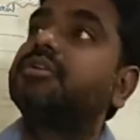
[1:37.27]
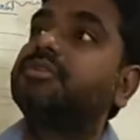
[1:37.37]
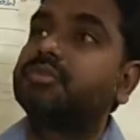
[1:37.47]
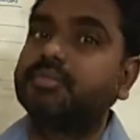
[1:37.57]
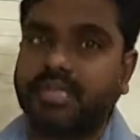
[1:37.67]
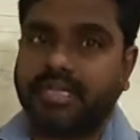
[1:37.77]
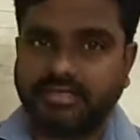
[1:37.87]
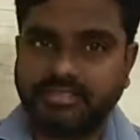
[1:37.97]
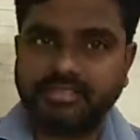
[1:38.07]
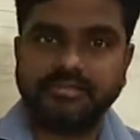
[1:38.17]
tube
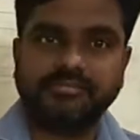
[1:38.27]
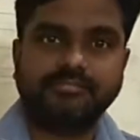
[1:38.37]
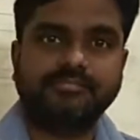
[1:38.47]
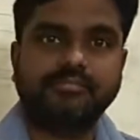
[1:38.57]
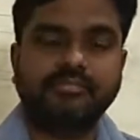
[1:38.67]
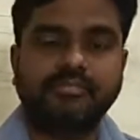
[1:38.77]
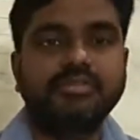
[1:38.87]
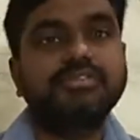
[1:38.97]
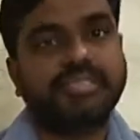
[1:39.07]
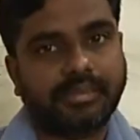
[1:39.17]
light,
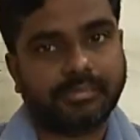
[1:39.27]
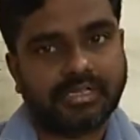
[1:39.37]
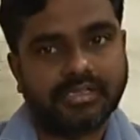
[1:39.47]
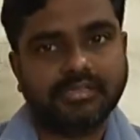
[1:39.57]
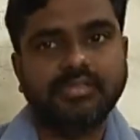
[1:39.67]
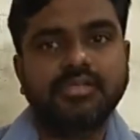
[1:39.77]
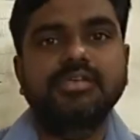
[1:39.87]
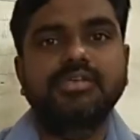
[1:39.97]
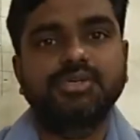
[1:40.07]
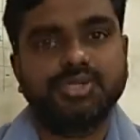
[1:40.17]
table,
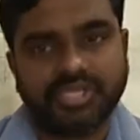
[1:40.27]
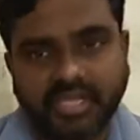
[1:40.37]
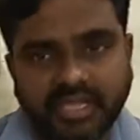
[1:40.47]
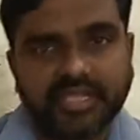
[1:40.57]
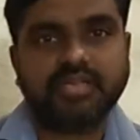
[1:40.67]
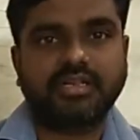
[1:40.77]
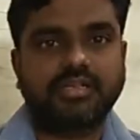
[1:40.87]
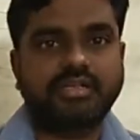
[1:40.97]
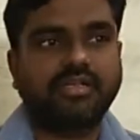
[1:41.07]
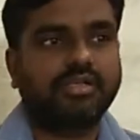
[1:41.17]
chair,
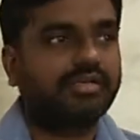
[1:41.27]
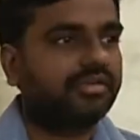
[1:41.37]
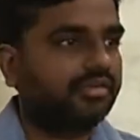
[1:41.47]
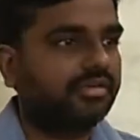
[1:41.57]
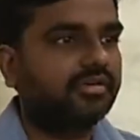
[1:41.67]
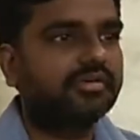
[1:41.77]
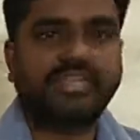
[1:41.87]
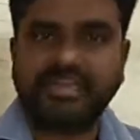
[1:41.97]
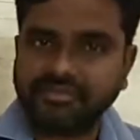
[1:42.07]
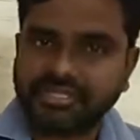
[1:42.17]
your
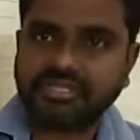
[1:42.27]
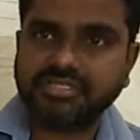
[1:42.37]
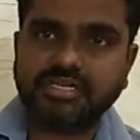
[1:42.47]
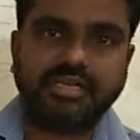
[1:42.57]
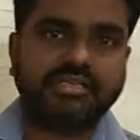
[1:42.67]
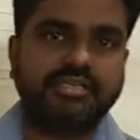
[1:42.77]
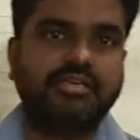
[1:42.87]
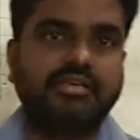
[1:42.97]
television set,